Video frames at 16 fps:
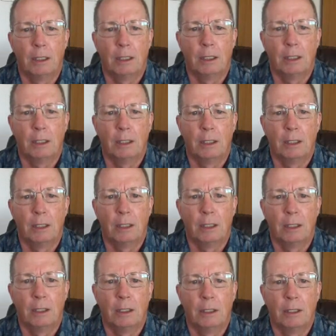
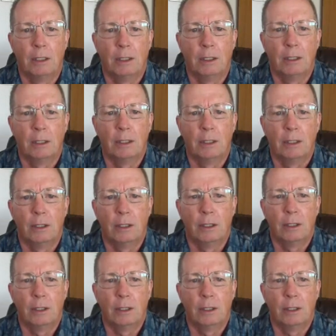No one is speaking in this clip.